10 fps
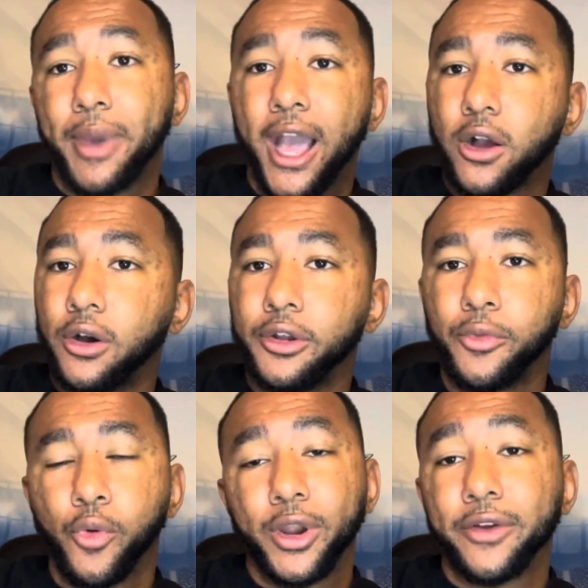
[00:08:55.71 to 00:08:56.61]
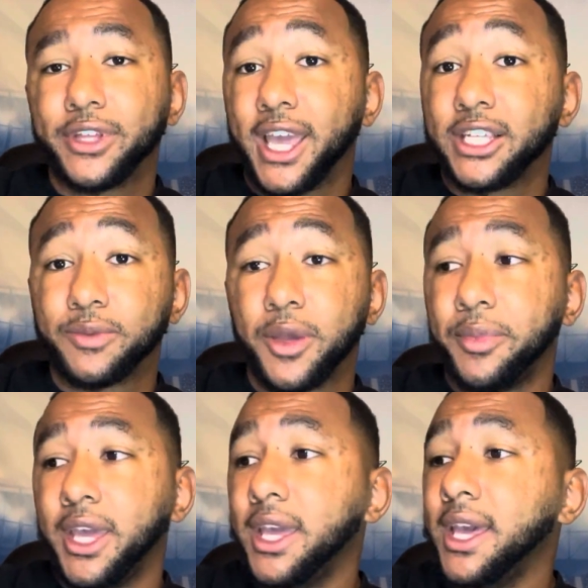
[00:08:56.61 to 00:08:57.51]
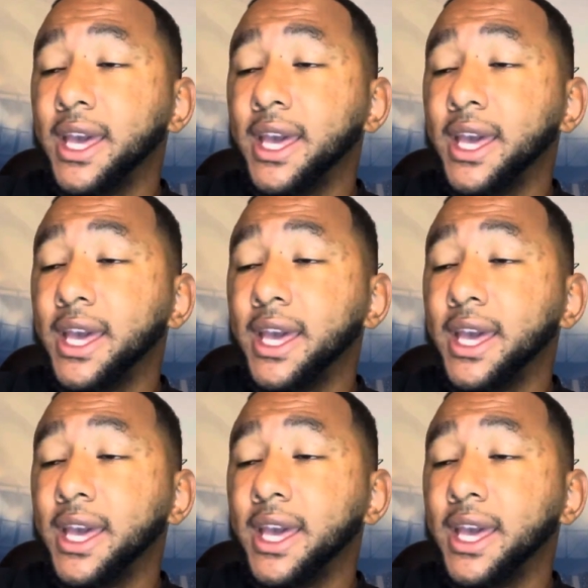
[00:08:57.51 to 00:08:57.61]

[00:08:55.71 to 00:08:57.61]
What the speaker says: back on him or whatever the case might be.